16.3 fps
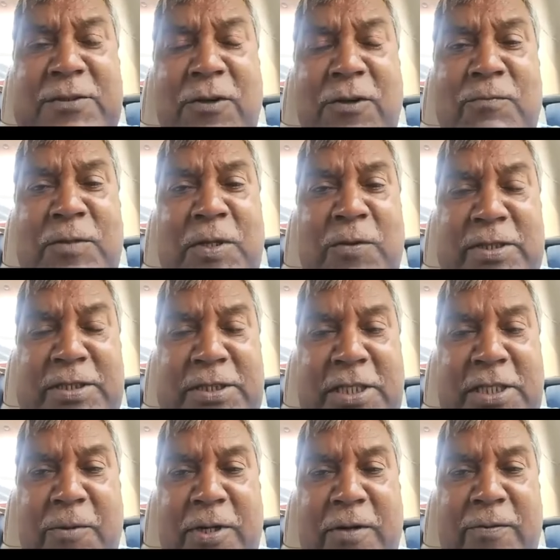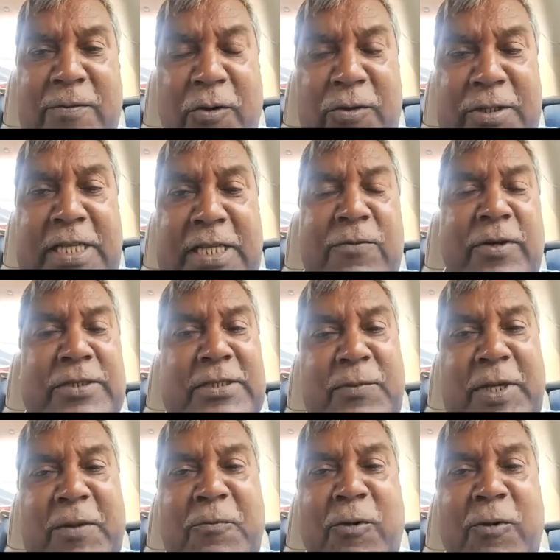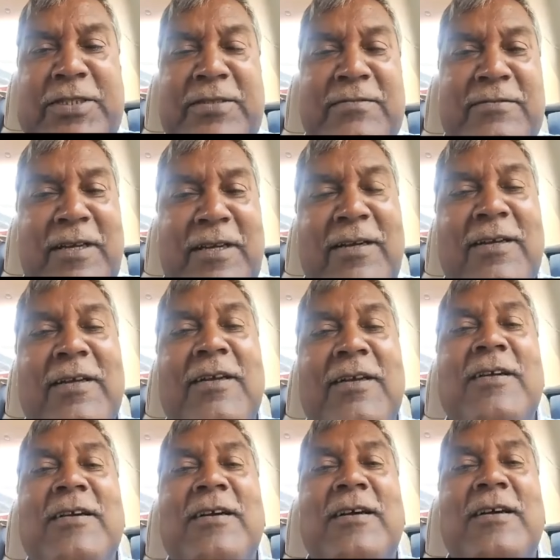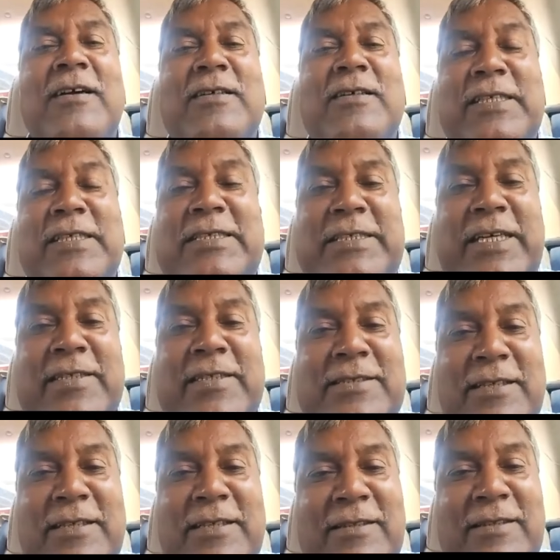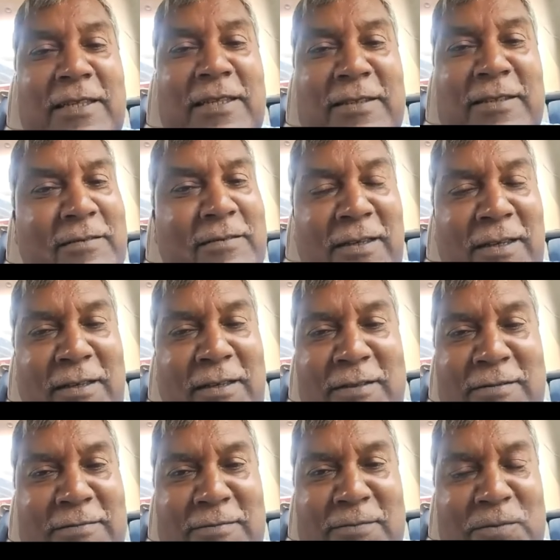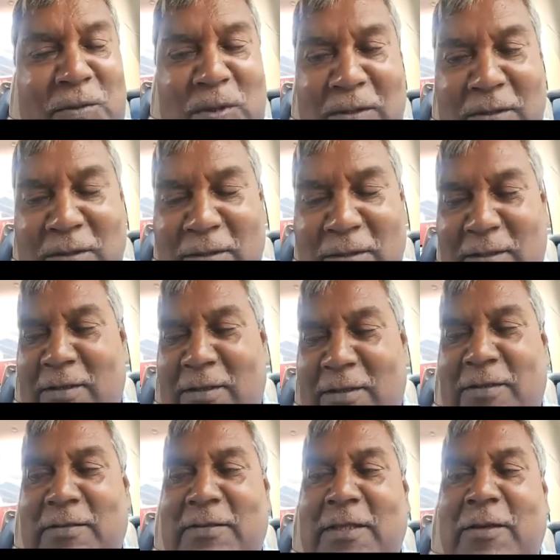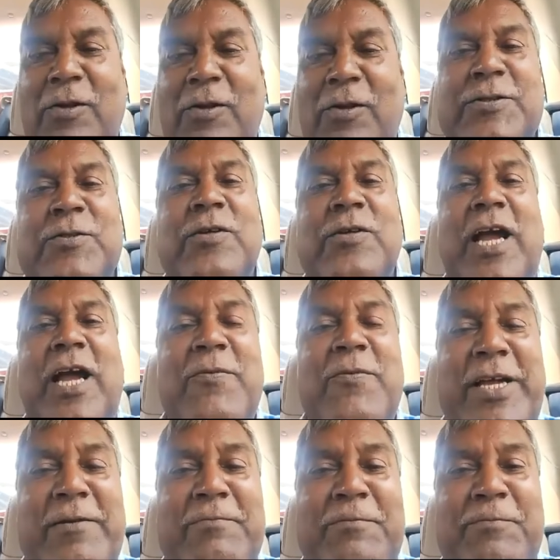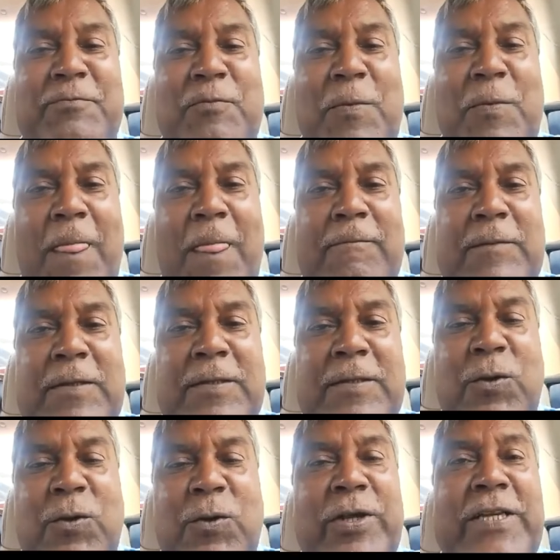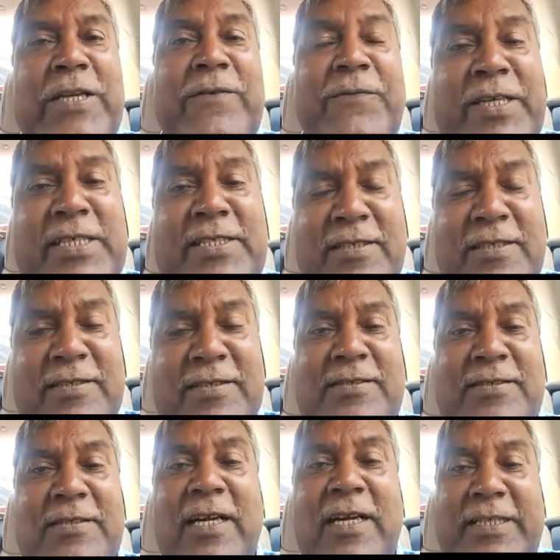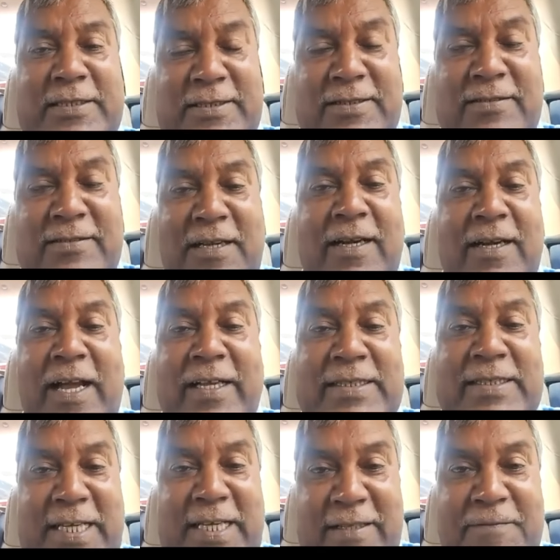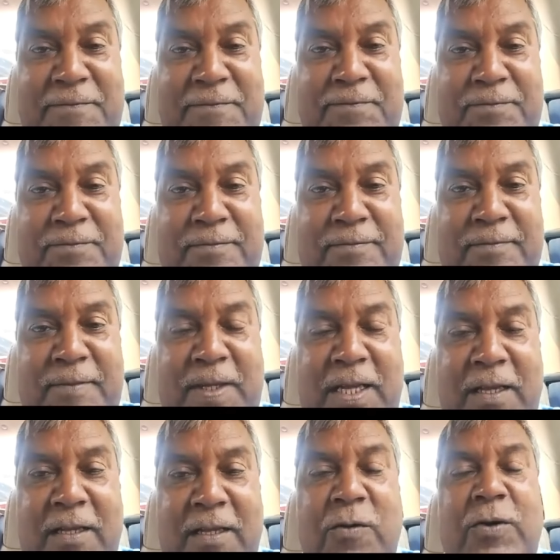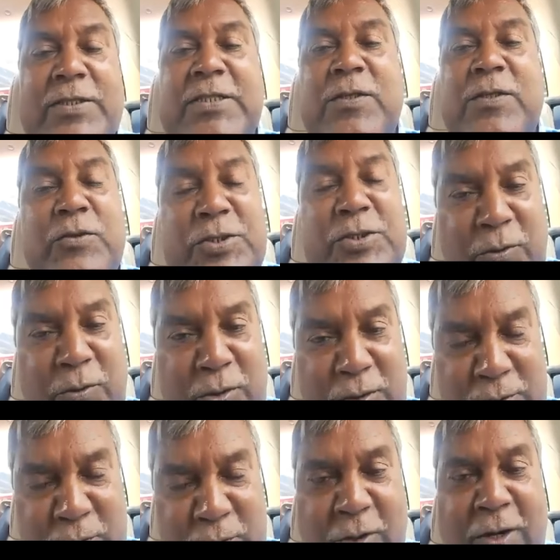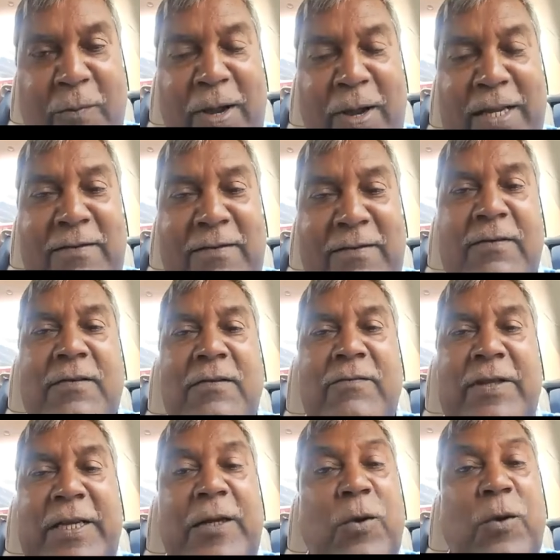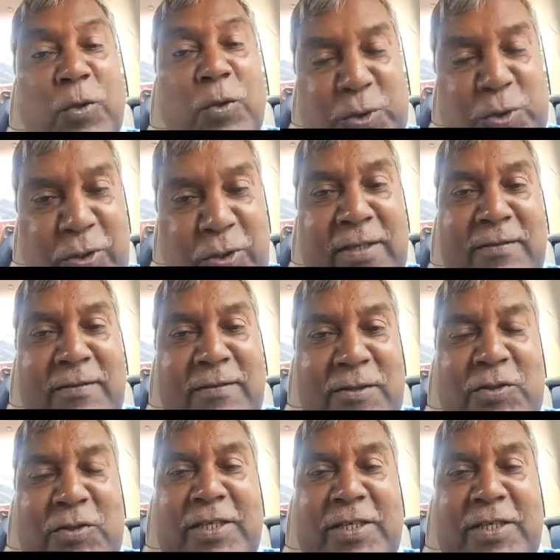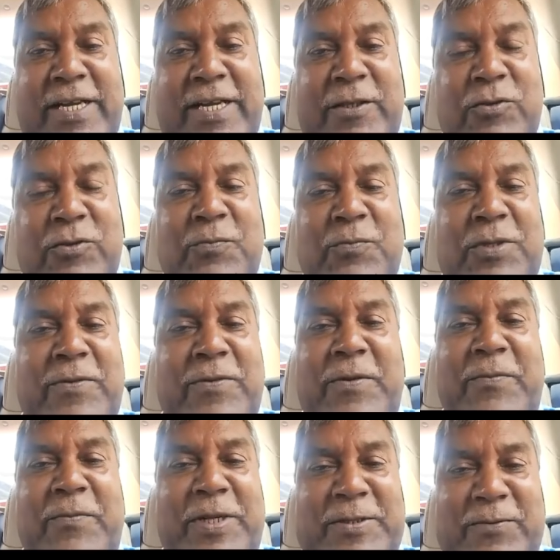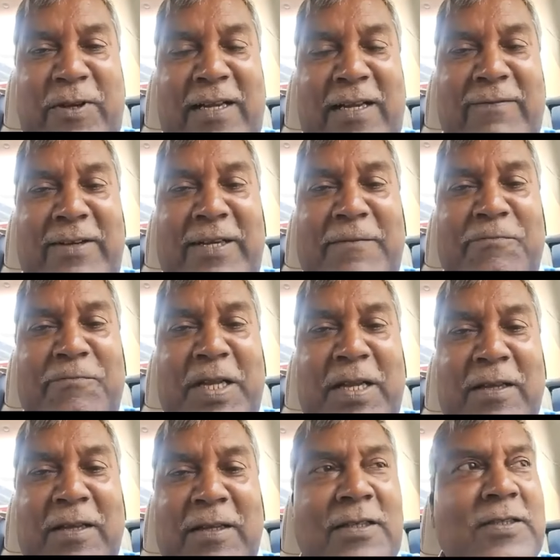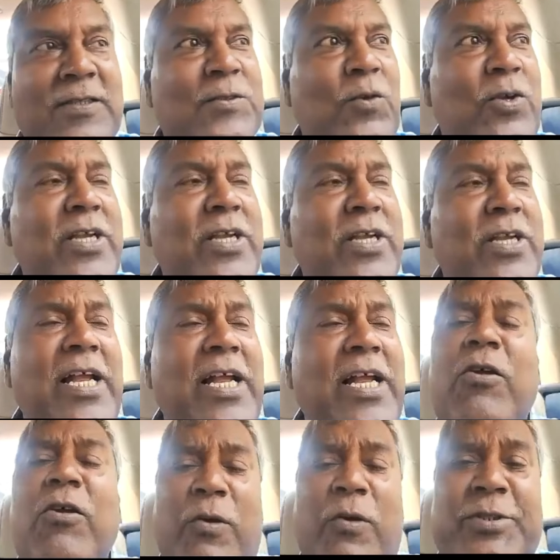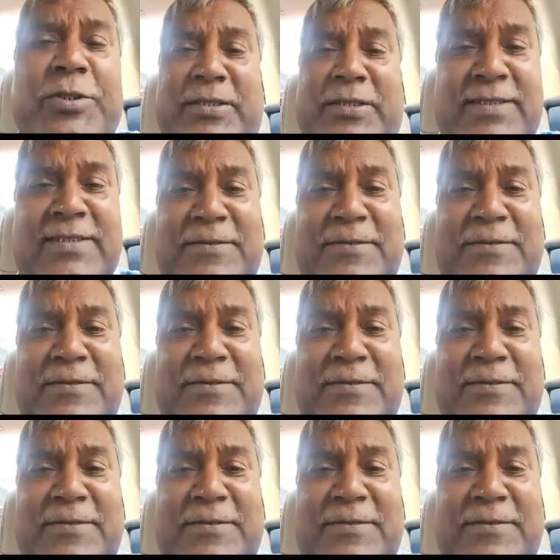He was chairman of Cognizant. He was a big boss in TCS, and then also in IBM. So when he finished his studies at ISI, he was a good student of mine, very close student. He used to interact with me even personal level. So he had a lot of options.